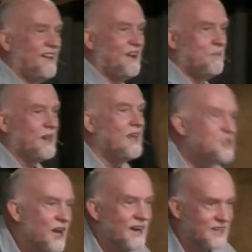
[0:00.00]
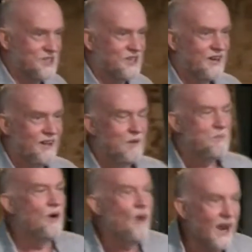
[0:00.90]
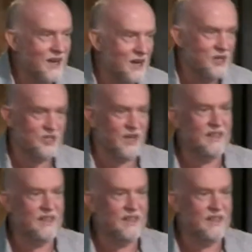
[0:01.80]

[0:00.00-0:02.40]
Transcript: But they did it. Miraculously,